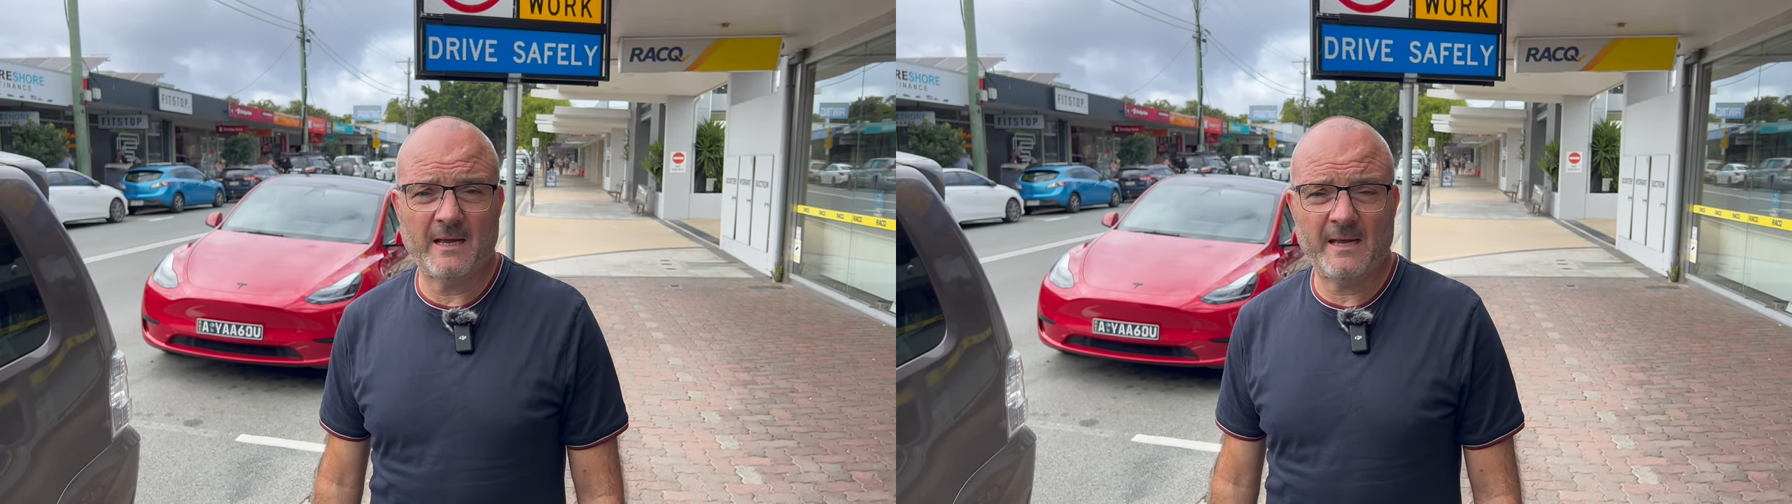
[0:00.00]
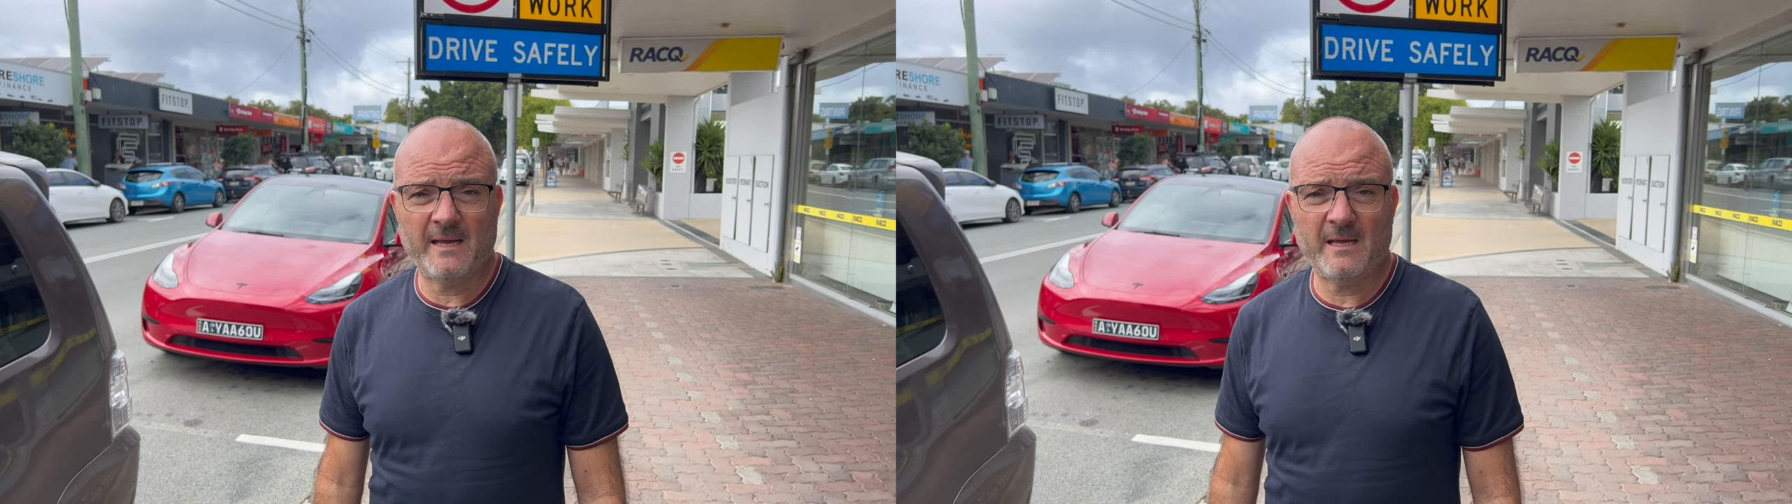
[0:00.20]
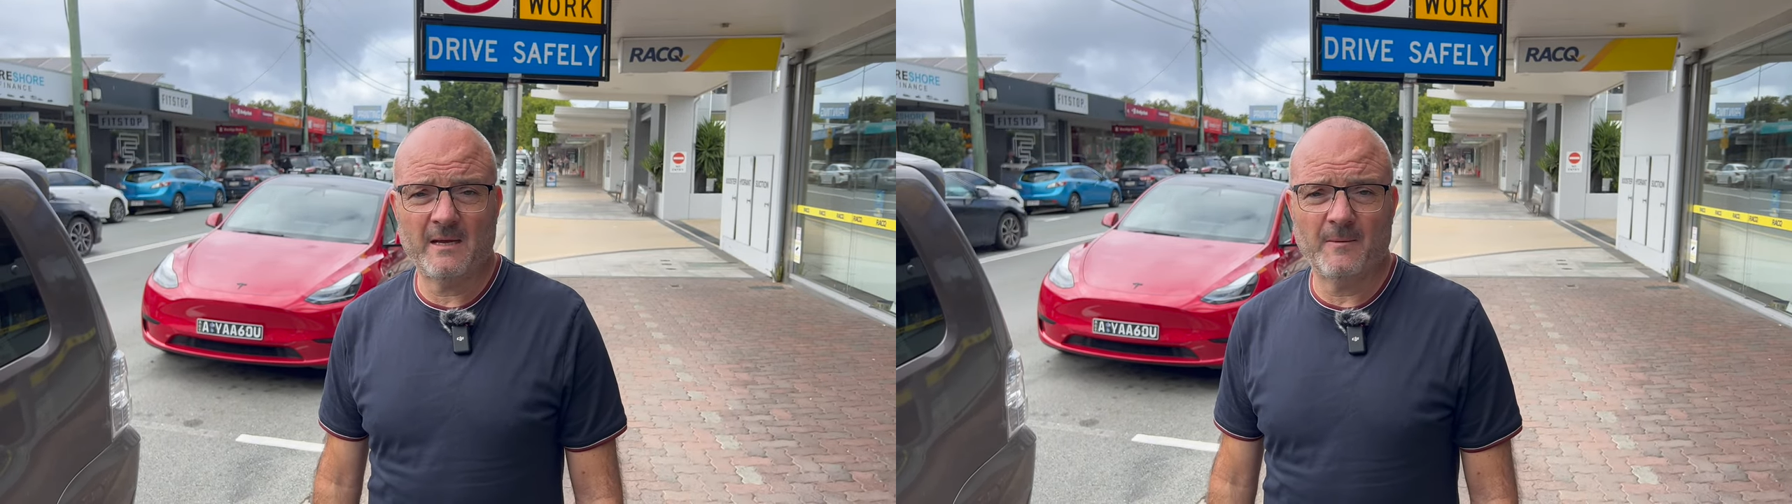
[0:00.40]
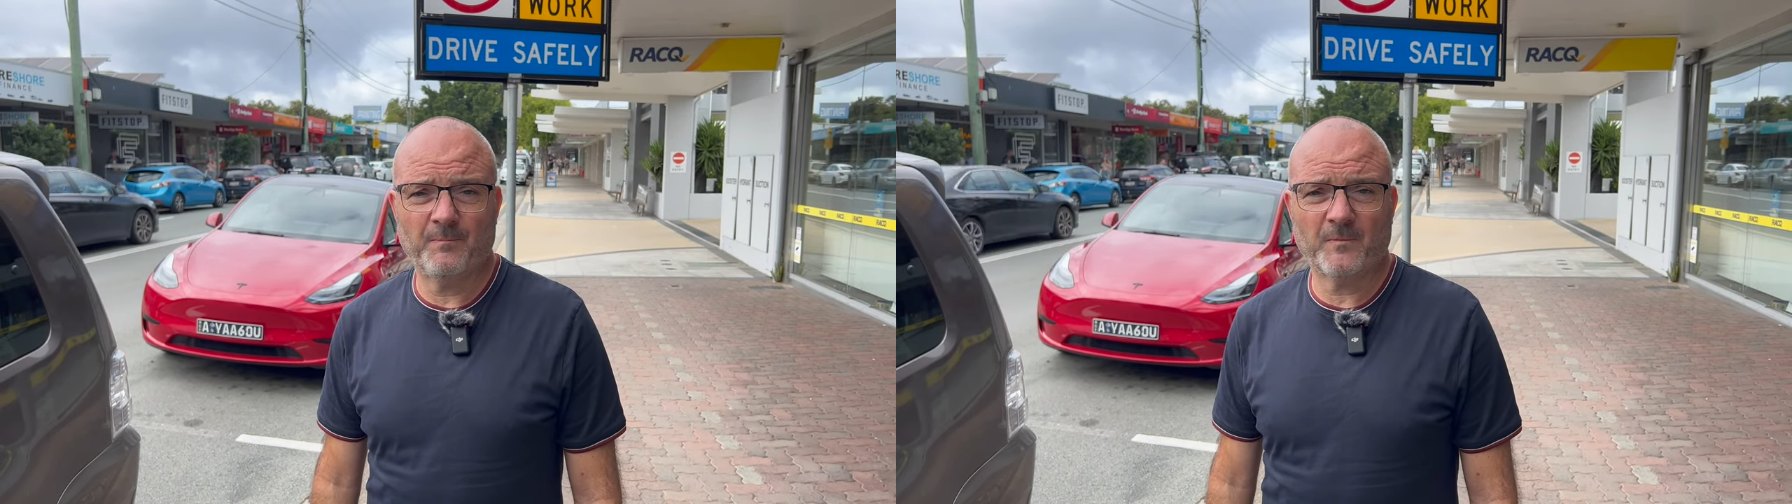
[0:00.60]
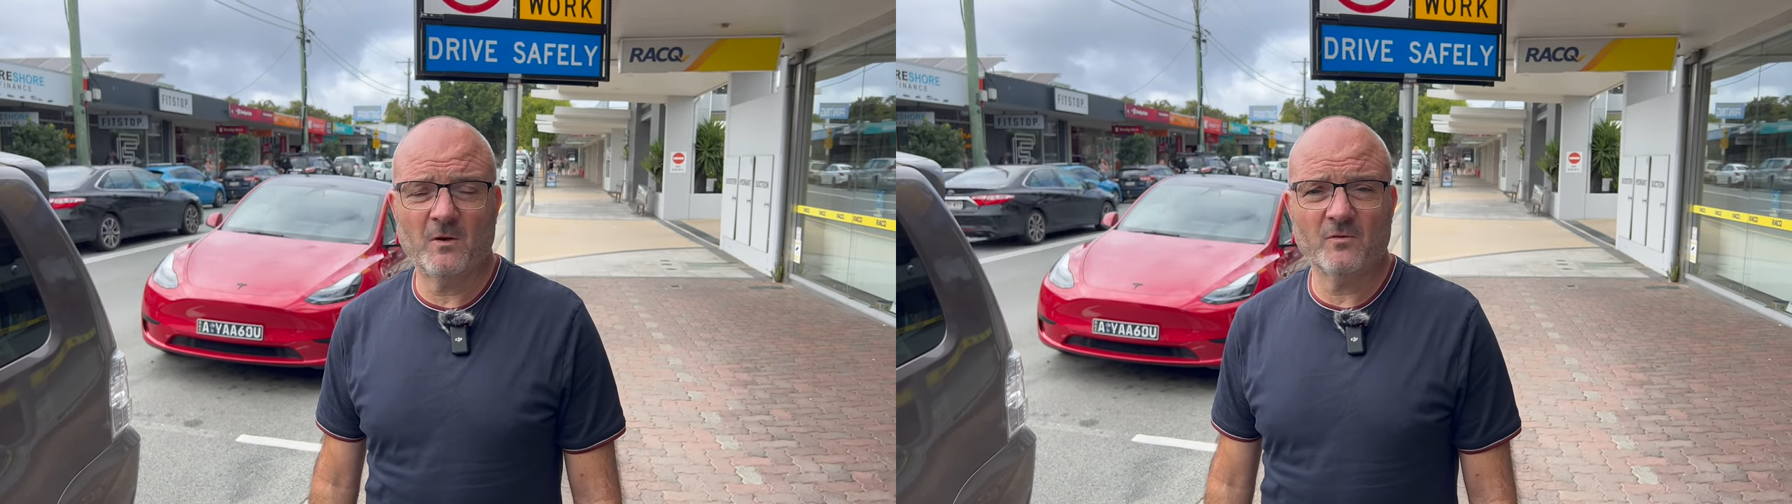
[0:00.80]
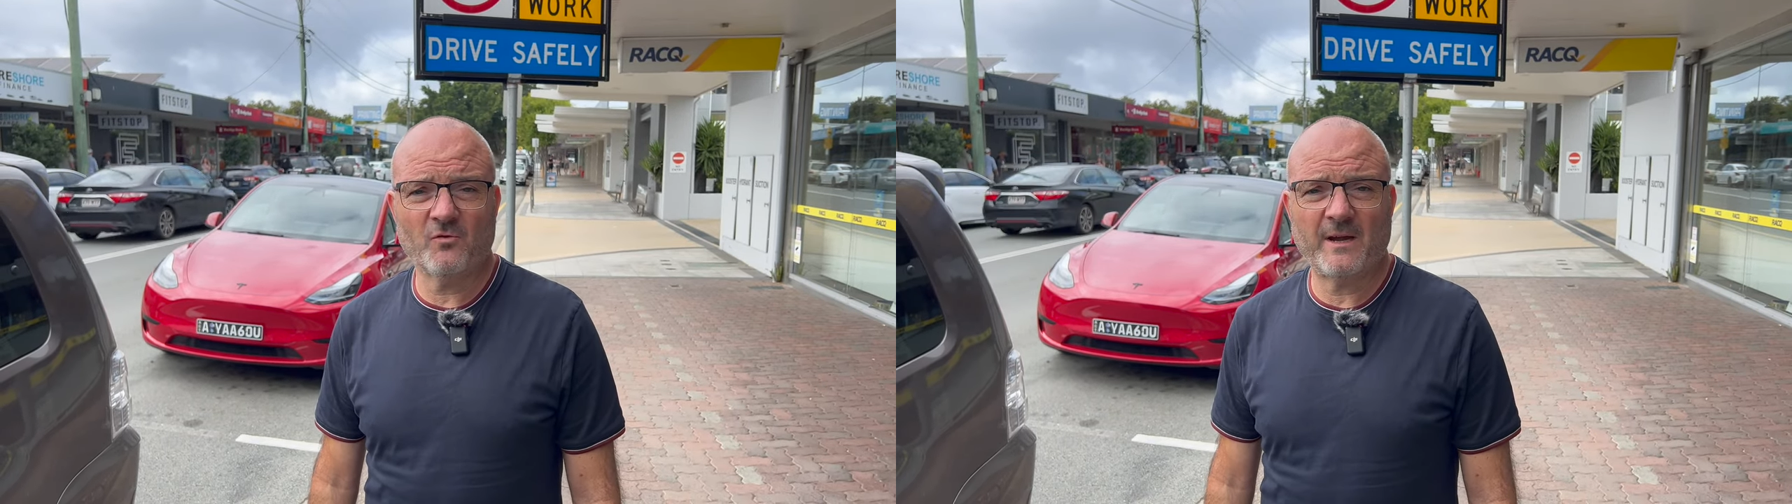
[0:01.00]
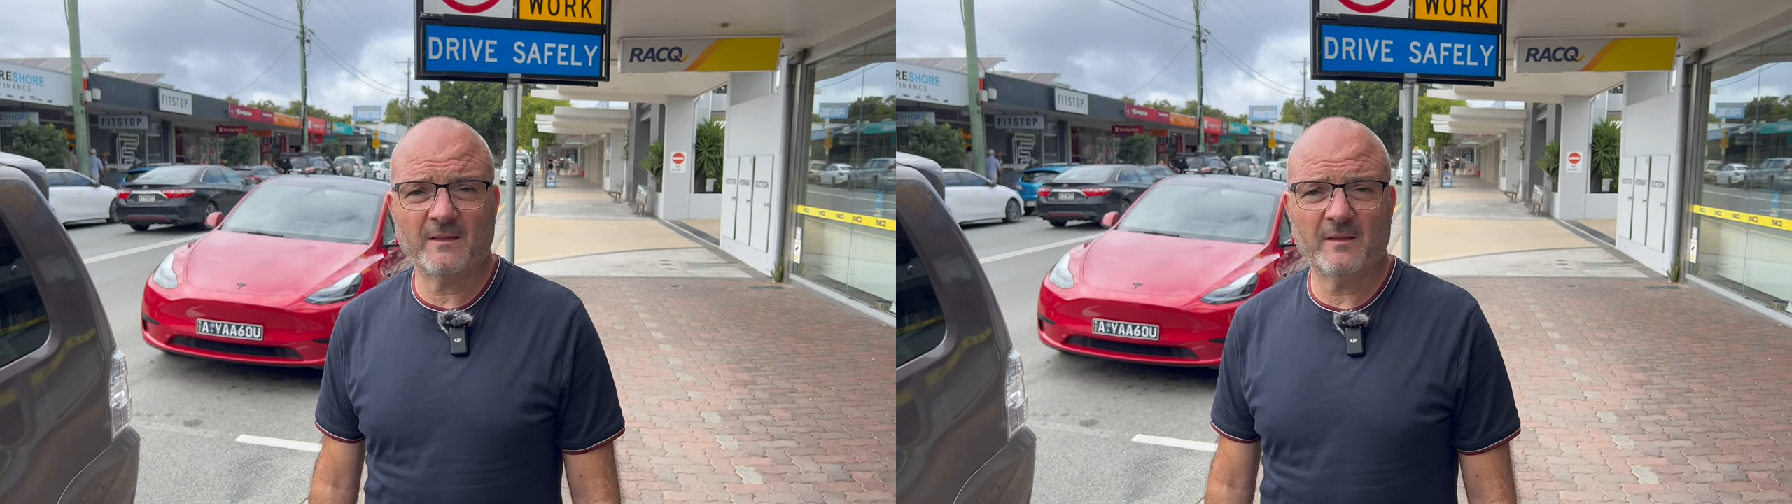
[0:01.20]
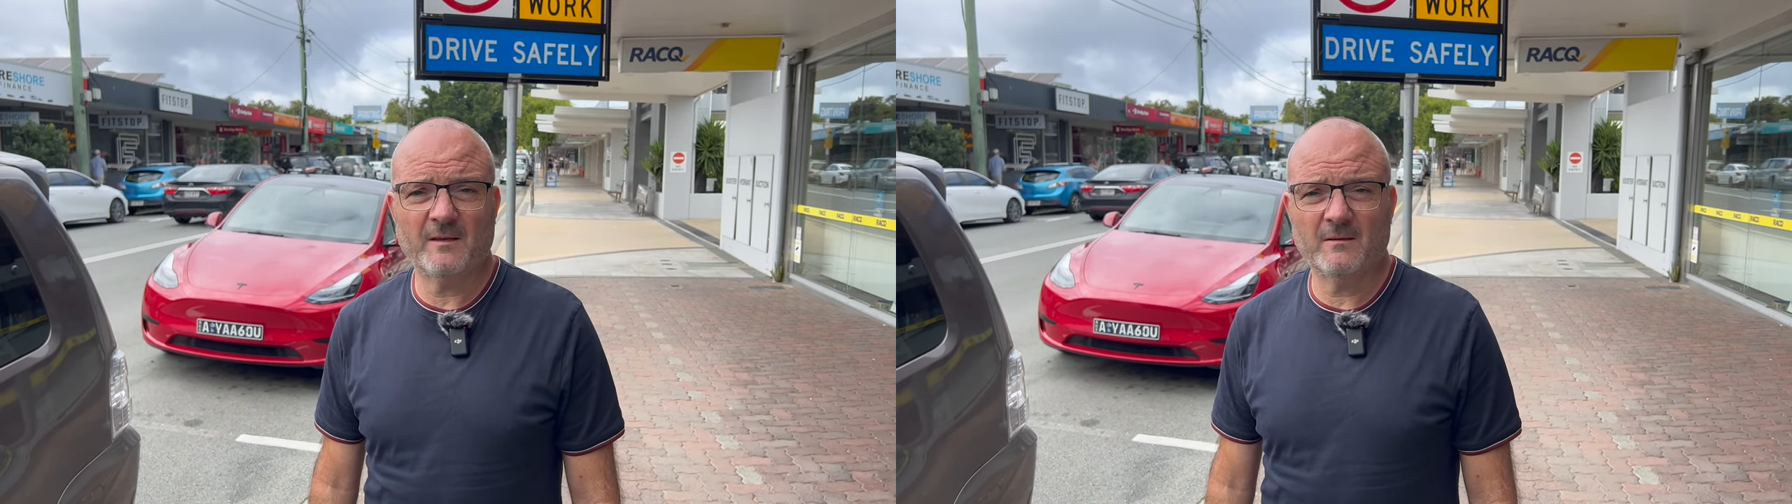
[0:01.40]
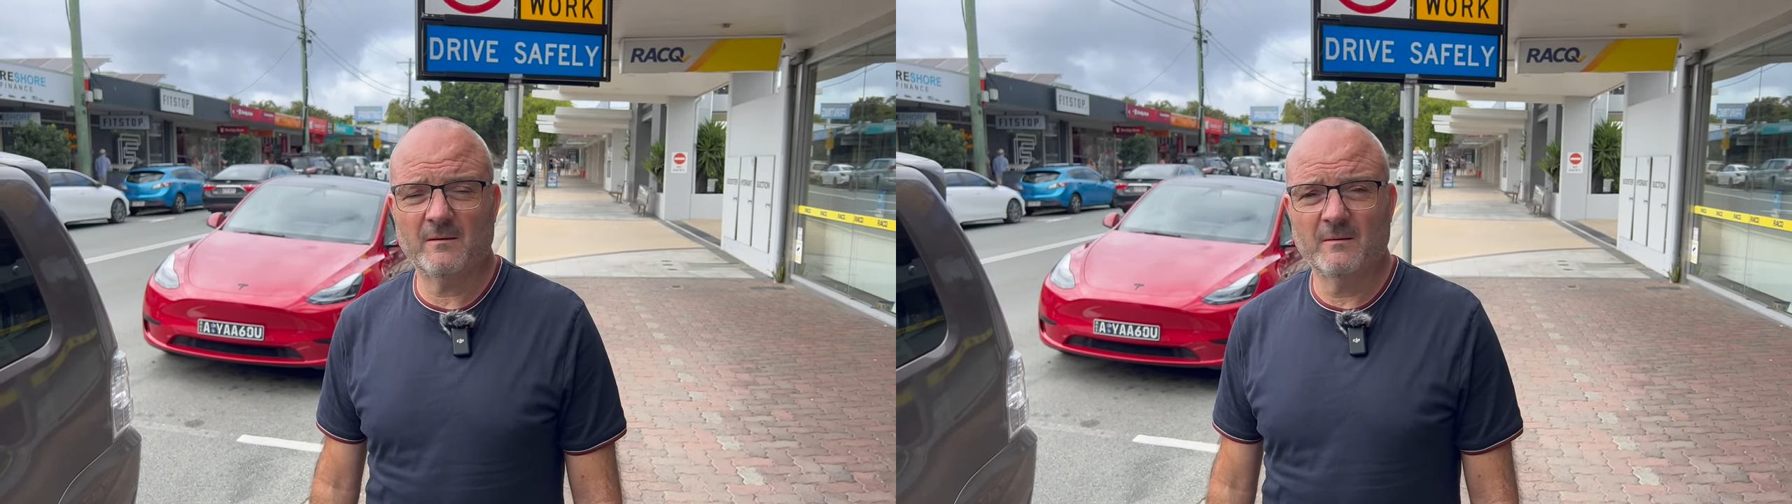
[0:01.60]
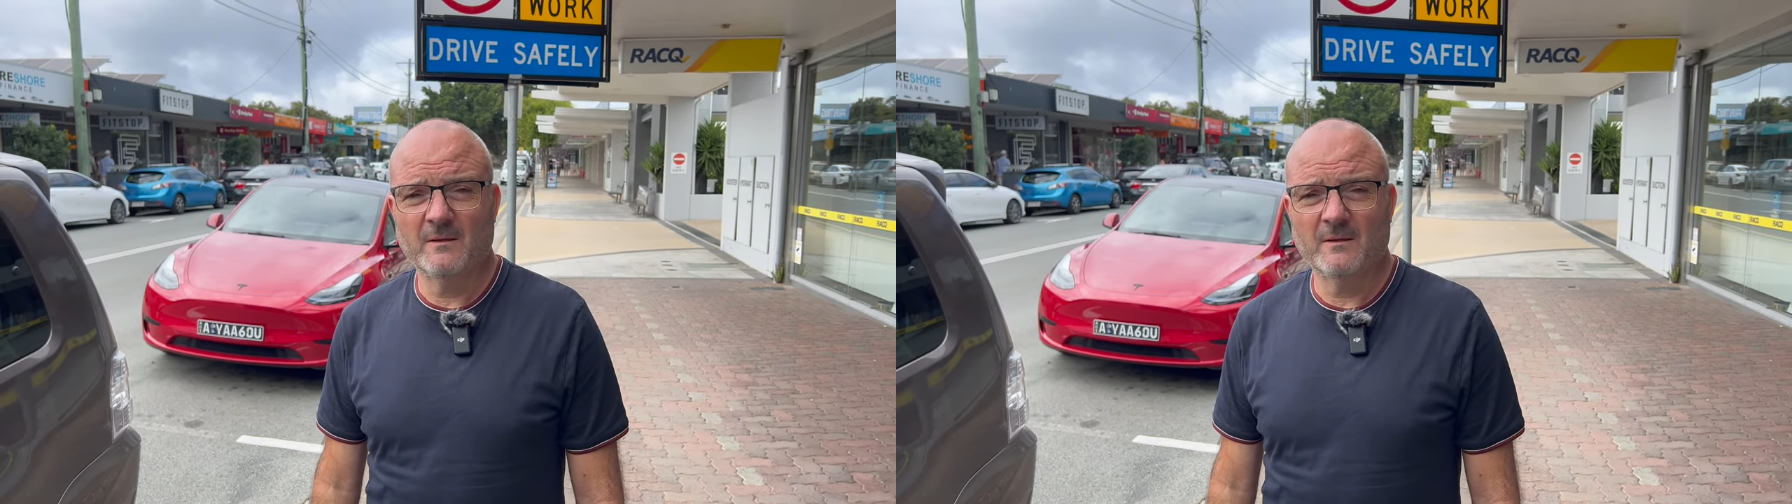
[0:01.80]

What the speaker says: a contractor